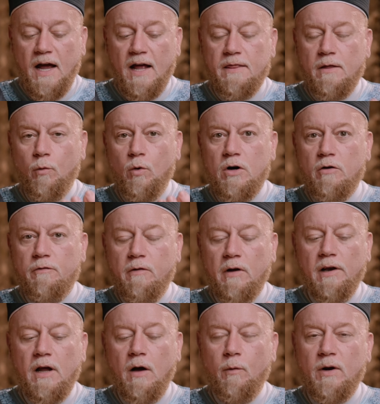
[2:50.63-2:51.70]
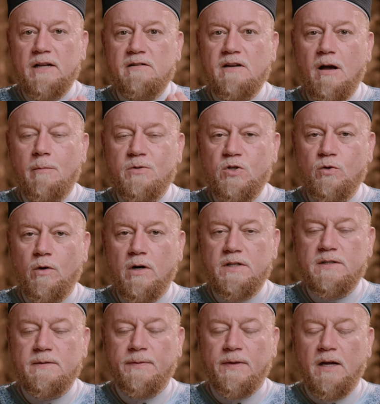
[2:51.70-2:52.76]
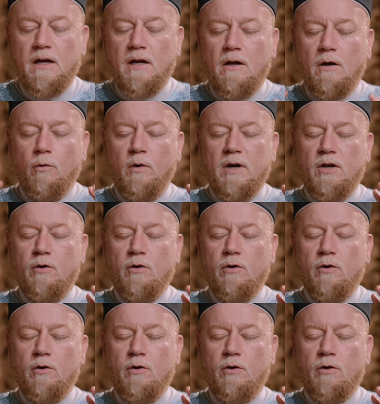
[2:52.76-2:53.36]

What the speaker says: And the word of Allah, when it comes to us, when